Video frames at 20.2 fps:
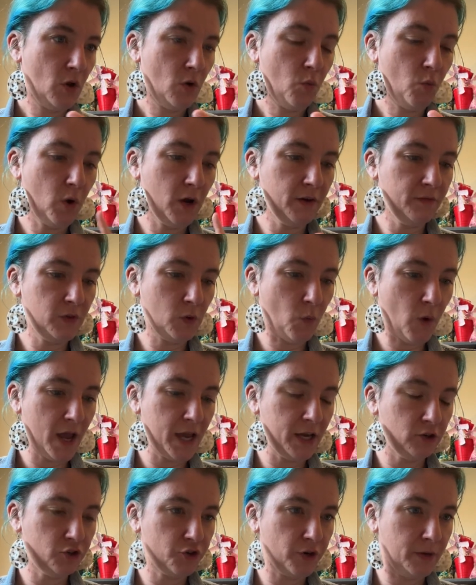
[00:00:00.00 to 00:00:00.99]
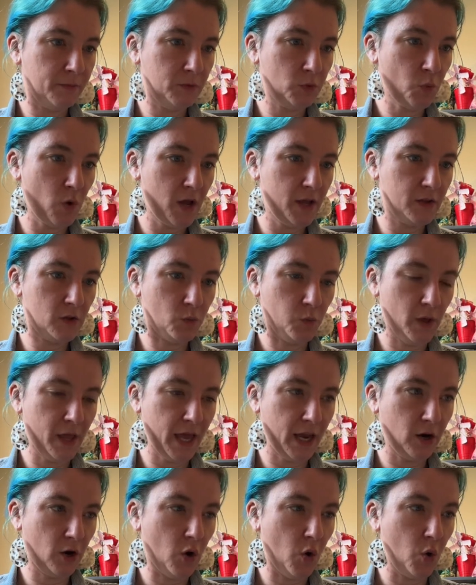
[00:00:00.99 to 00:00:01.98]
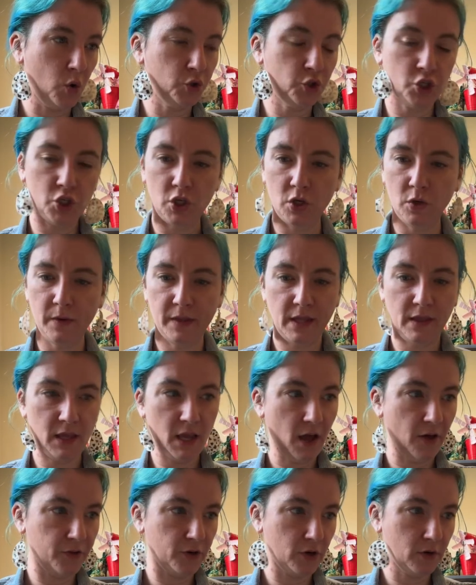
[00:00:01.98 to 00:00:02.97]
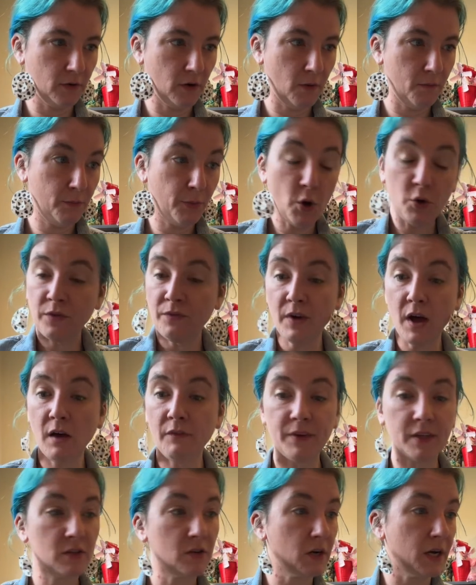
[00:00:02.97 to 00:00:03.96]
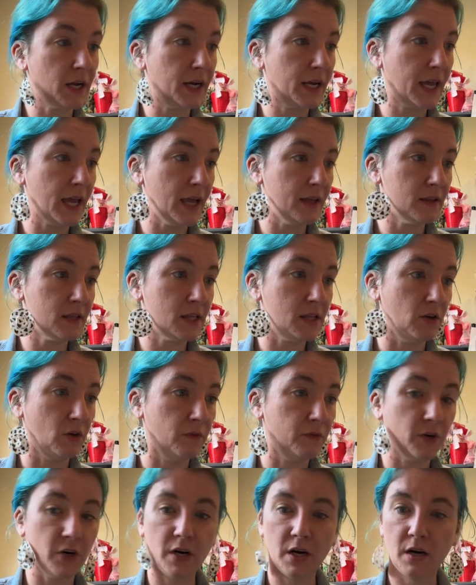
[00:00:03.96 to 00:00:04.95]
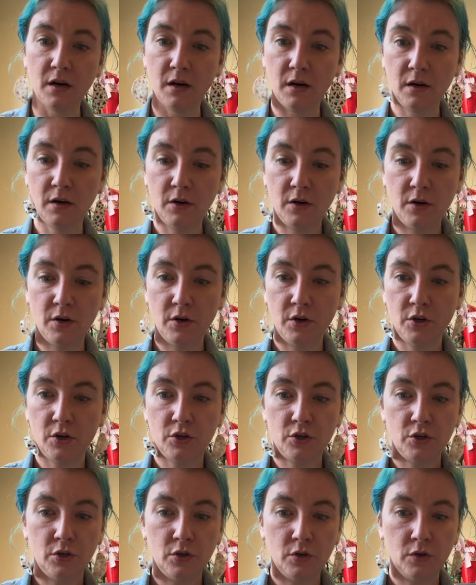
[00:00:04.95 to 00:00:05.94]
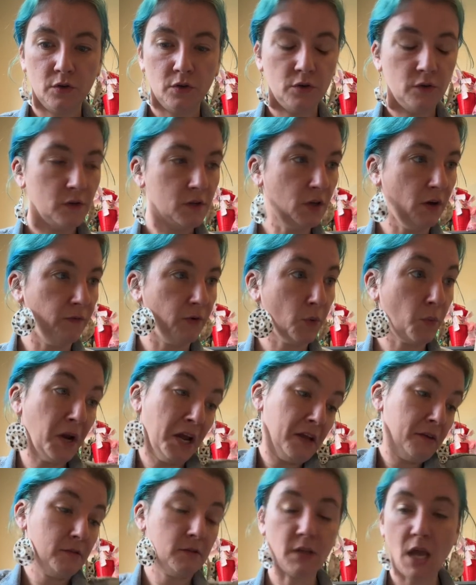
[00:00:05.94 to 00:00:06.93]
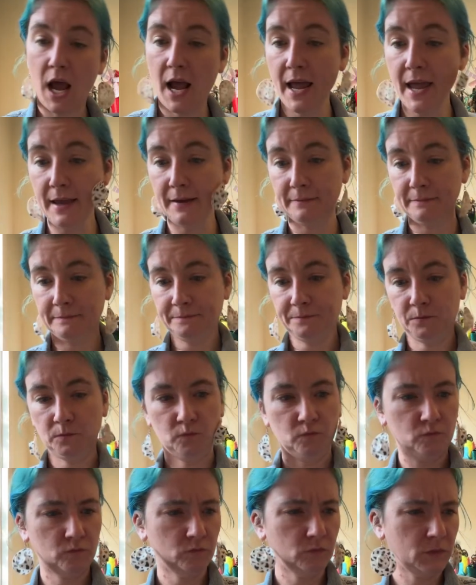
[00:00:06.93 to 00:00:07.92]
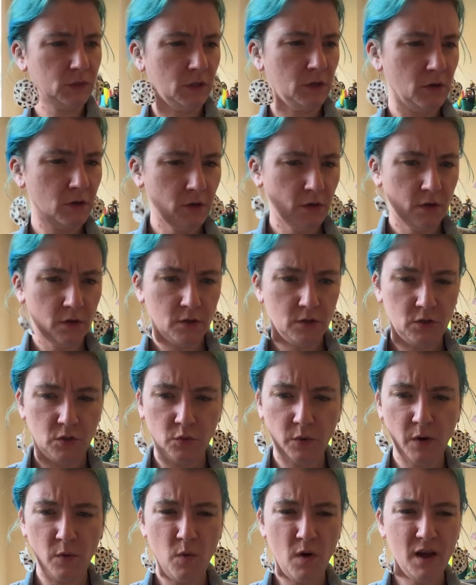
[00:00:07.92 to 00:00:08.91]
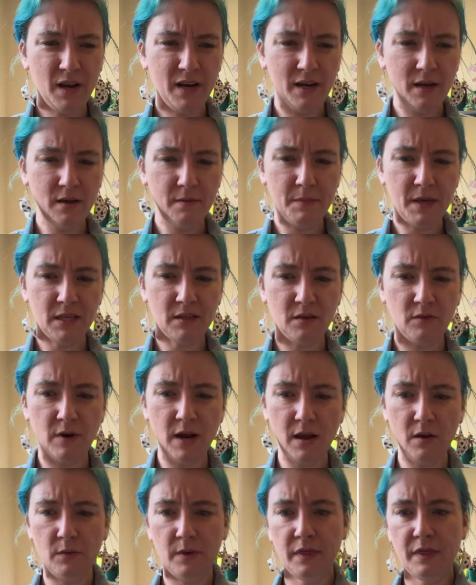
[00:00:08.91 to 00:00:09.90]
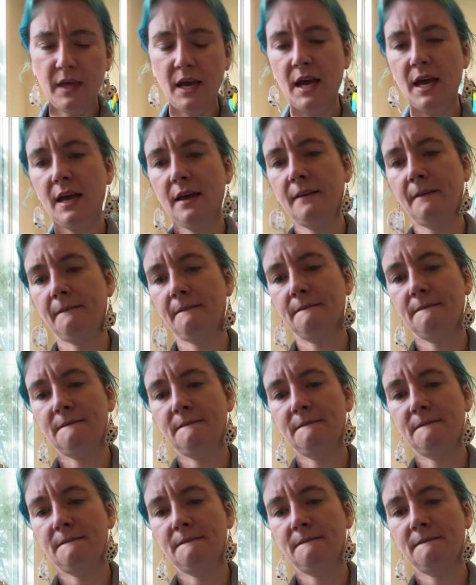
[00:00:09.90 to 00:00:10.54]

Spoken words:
one of the white trimmed ones will get a gold shoe, and then the other, both velvets are going to get silver rings. Do I want to mess around with that?